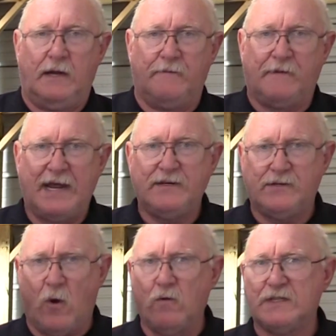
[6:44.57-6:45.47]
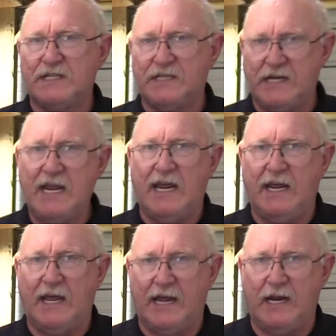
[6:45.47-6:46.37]
If I don't
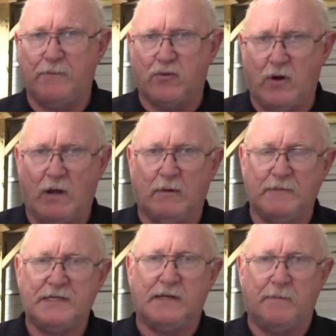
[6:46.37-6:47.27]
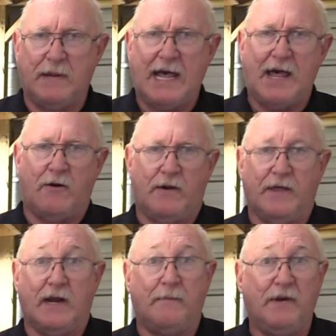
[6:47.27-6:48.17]
see any problems in the pattern,
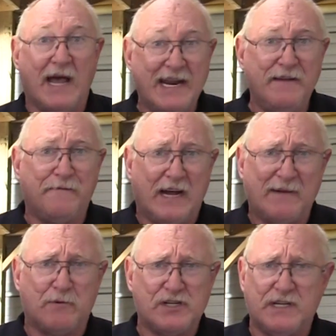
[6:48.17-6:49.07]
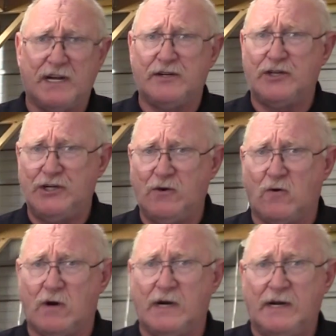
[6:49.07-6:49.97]
then I'm 95%
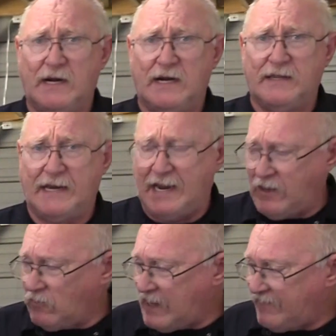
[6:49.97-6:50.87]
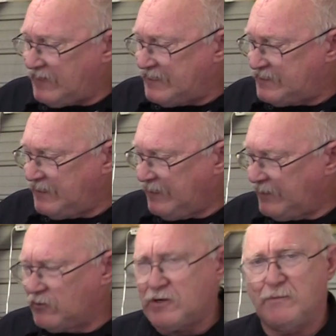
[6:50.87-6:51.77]
sure that I don't have any
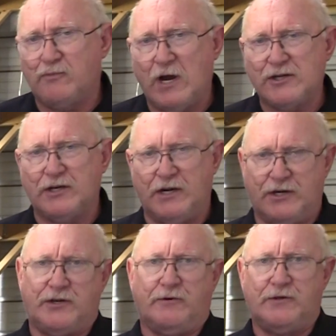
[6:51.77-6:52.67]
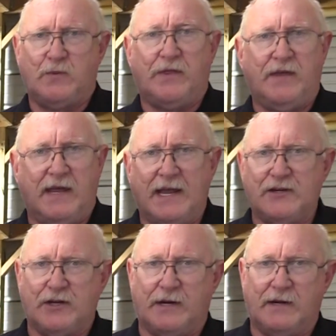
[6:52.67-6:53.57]
sealing or compression issues with the
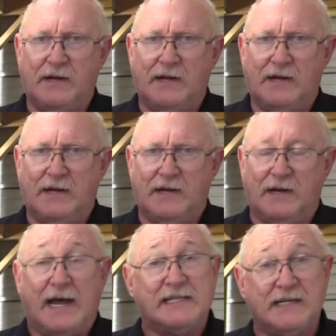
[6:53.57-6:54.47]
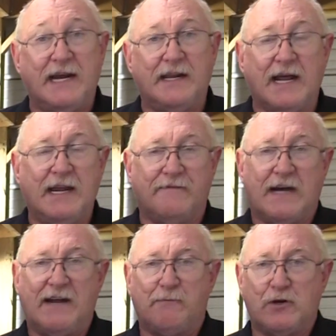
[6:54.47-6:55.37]
engine. I say
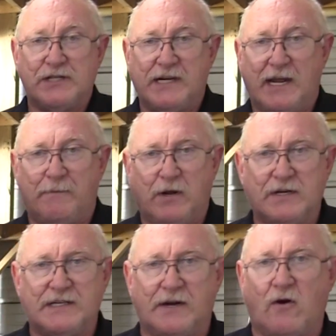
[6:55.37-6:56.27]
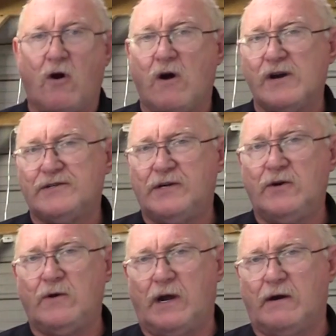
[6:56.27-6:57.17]
95% because there are
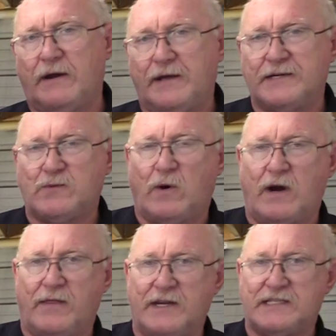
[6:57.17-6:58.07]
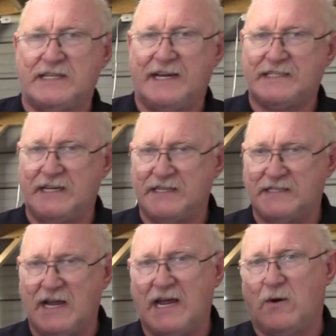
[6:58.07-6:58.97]
two areas where this test is
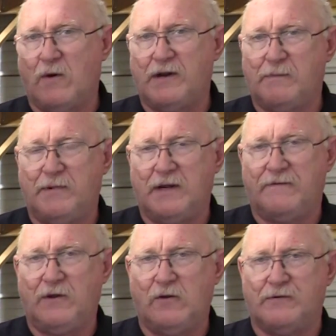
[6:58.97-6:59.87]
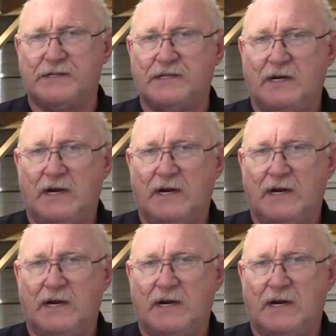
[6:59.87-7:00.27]
not going to be of use.